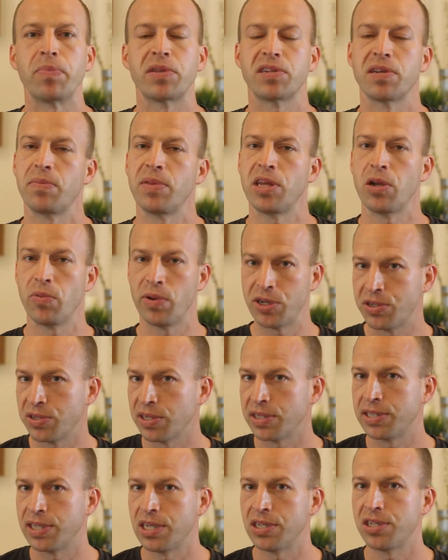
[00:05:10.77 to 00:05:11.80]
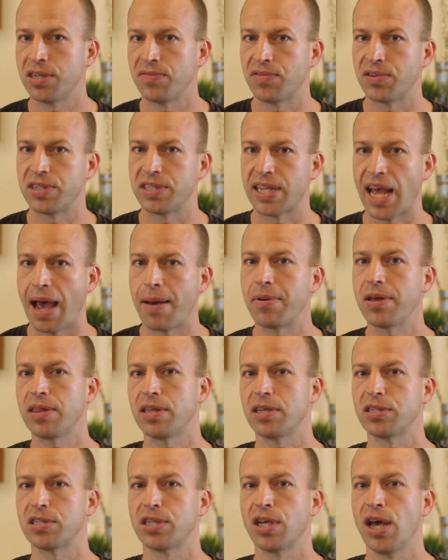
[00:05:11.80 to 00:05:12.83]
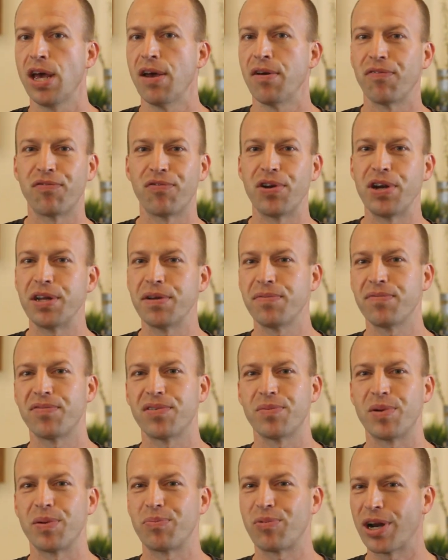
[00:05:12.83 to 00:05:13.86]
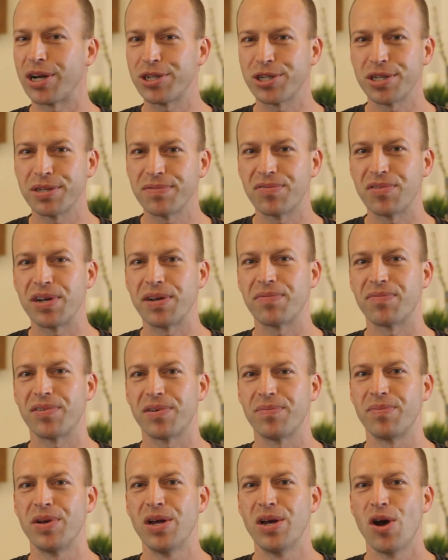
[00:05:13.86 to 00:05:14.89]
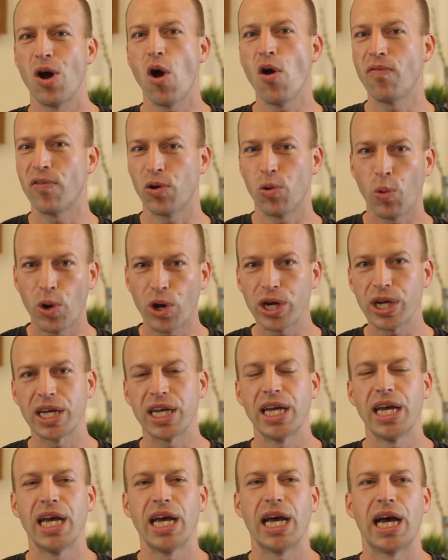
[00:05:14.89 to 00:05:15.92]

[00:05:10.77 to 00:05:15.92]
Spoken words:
some of the original intention for Sabbath is freedom from oppression, freedom from overwork.